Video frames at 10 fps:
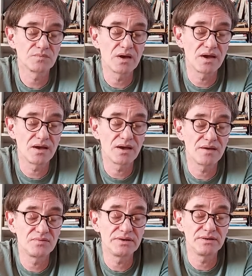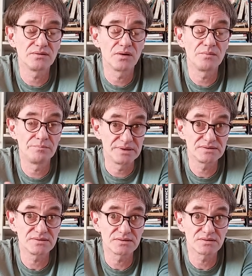heavily
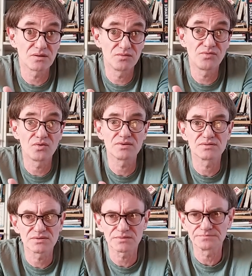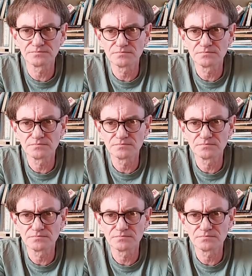business focused.